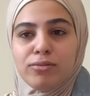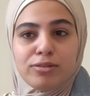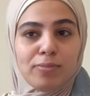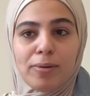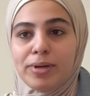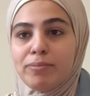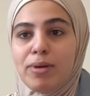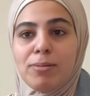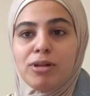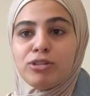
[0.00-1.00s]
It's probably,
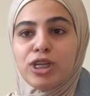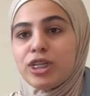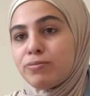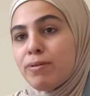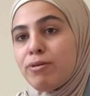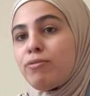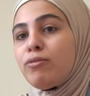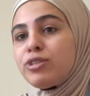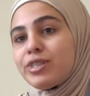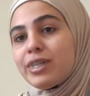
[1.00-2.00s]
maybe it'll change, maybe it
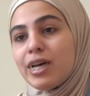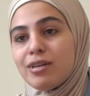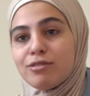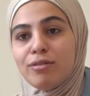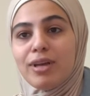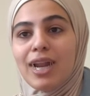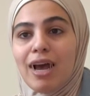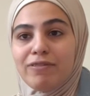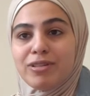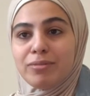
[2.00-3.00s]
won't, just so you can
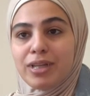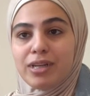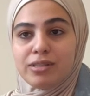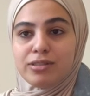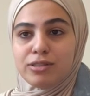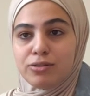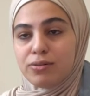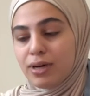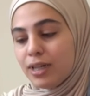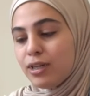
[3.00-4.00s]
have something
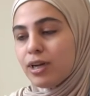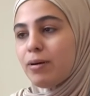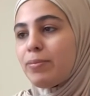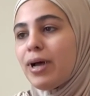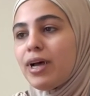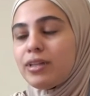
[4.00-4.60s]
to look up at,